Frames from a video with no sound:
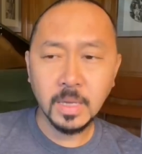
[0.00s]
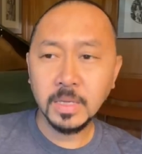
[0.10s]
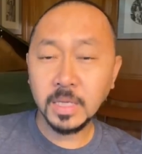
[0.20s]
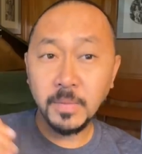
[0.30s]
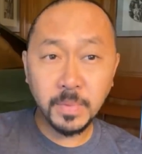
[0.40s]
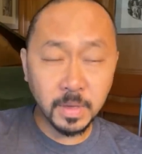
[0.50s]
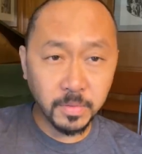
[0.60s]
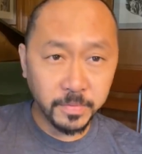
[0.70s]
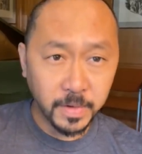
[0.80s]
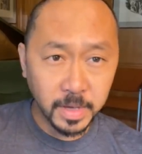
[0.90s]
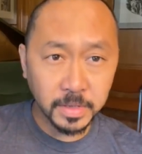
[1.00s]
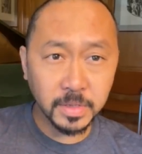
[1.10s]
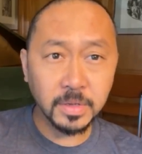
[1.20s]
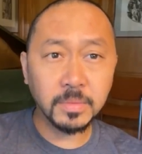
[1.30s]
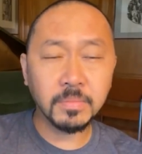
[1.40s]
Same thing with
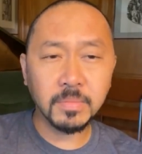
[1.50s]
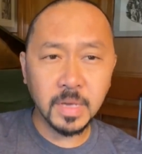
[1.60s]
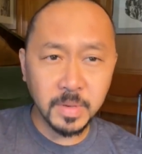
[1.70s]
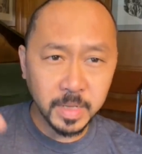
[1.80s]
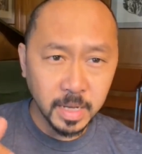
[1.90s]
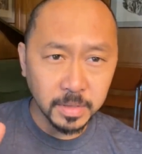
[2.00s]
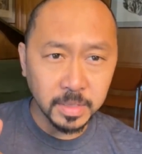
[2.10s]
Pfizer, maybe down